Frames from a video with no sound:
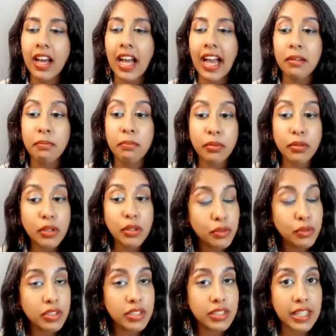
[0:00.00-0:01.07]
And
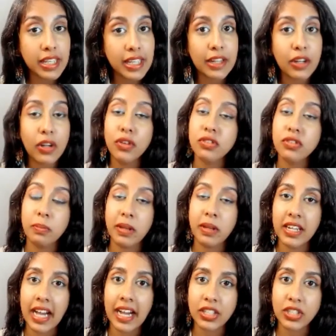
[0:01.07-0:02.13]
bruise can also be
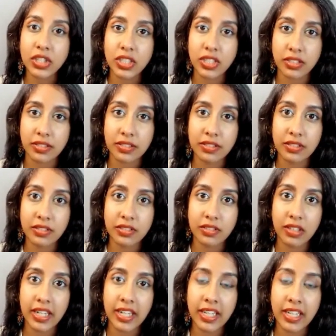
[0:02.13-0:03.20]
an action,
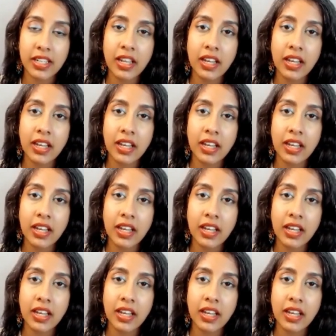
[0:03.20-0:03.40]
right?